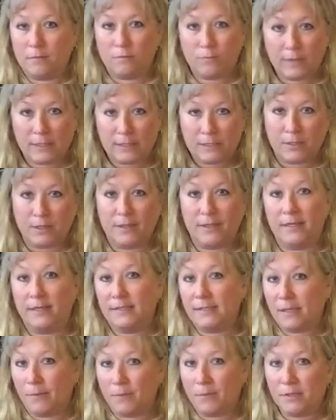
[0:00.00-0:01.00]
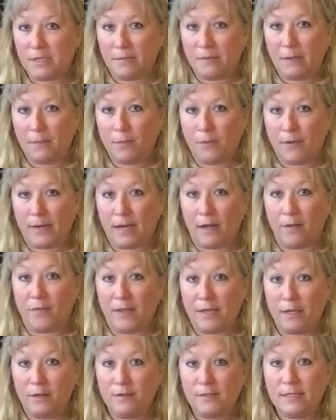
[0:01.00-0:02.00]
winter, and then in the summertime they pull it out and
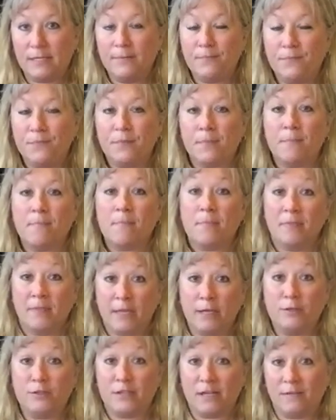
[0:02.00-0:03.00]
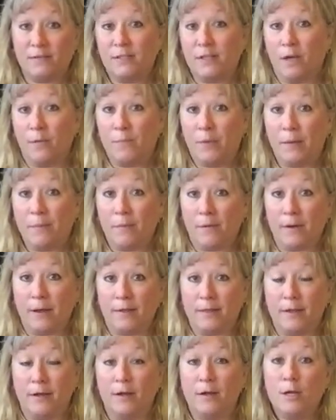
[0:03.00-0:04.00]
they use it. They usually have a salt and pepper
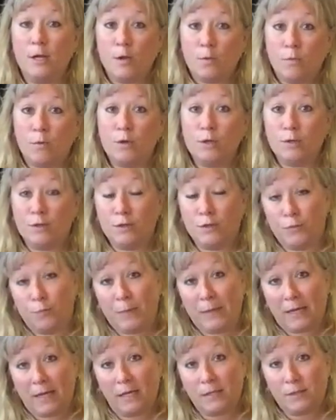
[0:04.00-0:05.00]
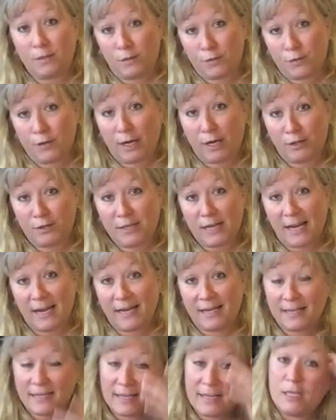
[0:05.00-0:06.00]
out there. Well, because those are
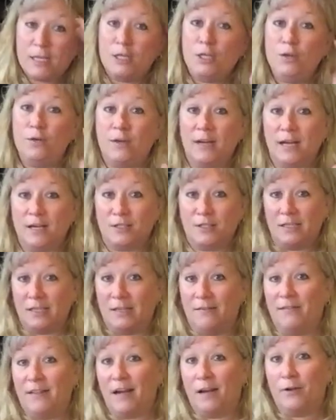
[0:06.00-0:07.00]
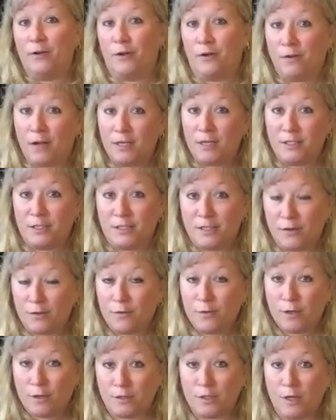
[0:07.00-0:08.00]
airtight, you can actually leave that out in your garage and
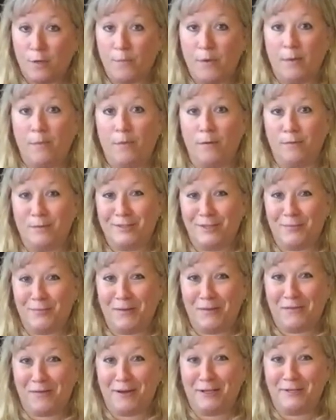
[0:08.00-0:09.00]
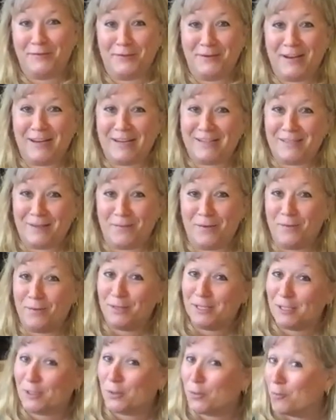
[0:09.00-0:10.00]
your salt and pepper will still be fresh for next summer,
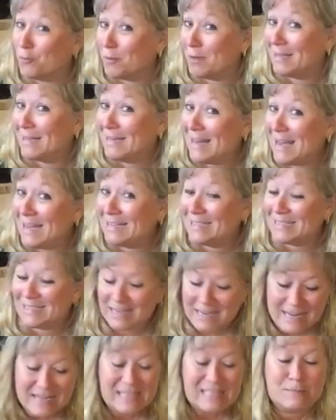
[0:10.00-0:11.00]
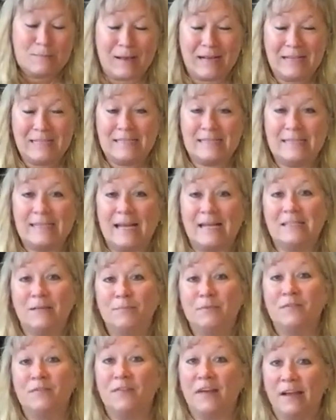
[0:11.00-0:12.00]
which is really nice. Spices last
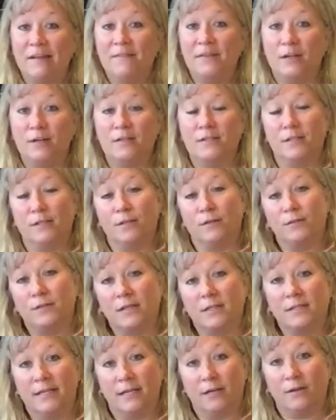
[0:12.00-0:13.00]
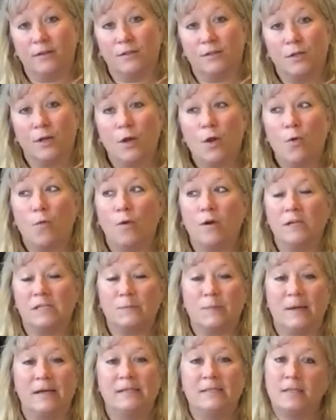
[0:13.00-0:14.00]
up to five years in those containers, where a
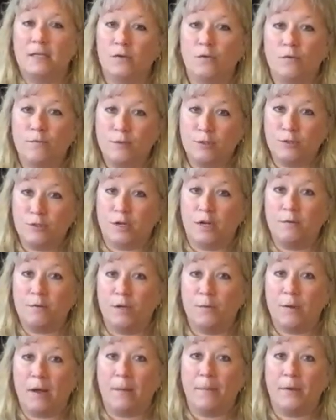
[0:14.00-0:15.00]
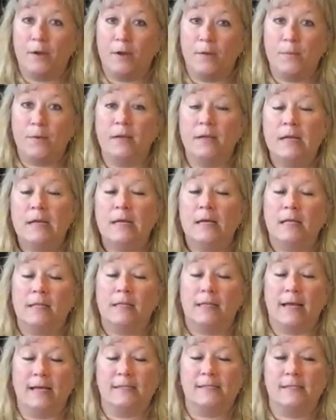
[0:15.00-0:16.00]
spice in a normal jar, when you pop it open,
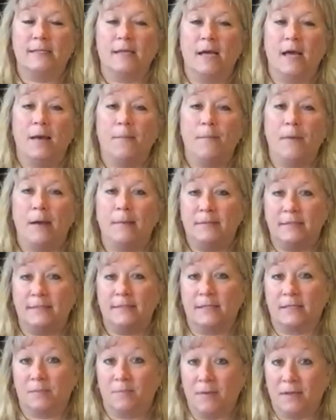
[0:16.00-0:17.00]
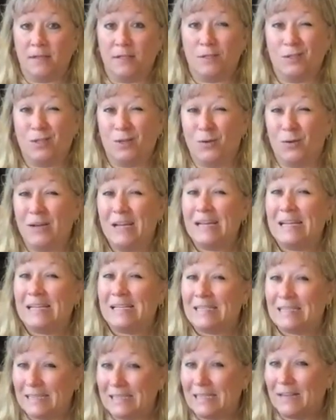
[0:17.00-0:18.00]
lasts um, up to six months. So
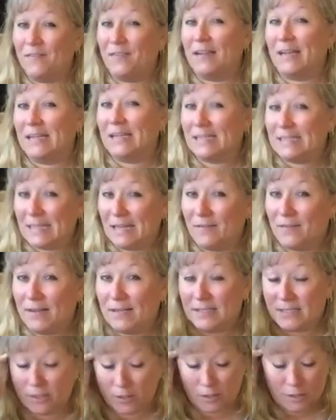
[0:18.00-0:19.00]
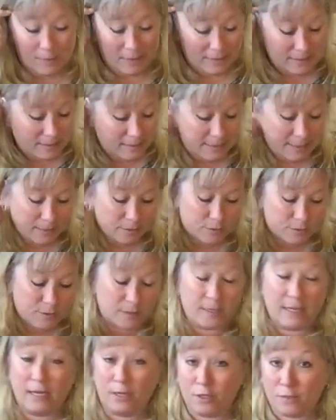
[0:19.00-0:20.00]
significant savings in your spice containers,
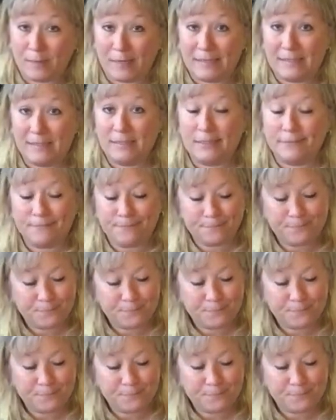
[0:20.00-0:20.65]
in your spices.